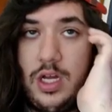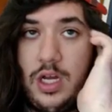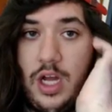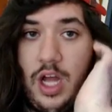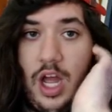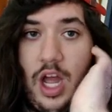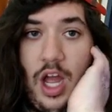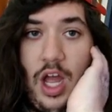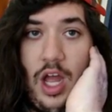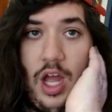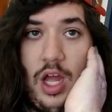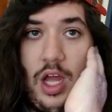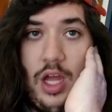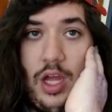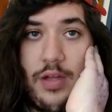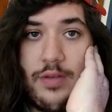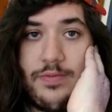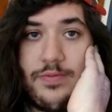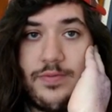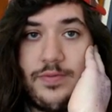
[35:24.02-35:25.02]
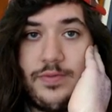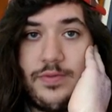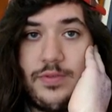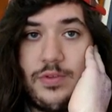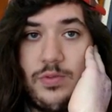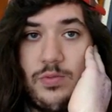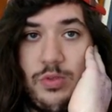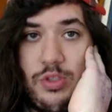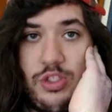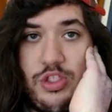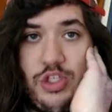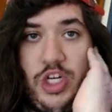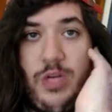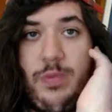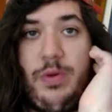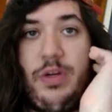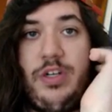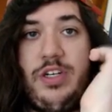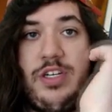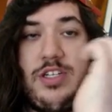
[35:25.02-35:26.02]
Well,
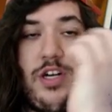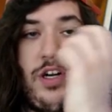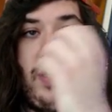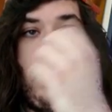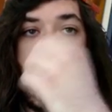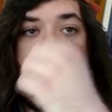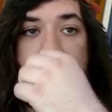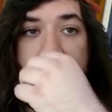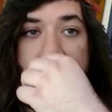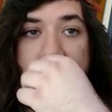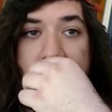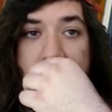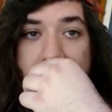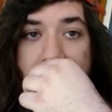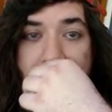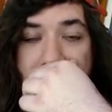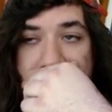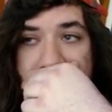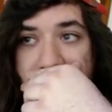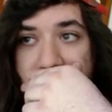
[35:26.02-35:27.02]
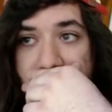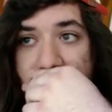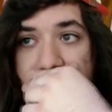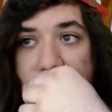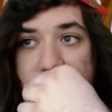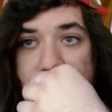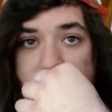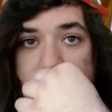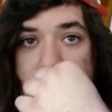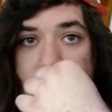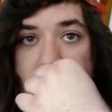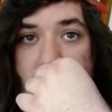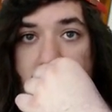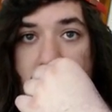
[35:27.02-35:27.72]
Juniper discarded hand, drawn a bunch of new cards.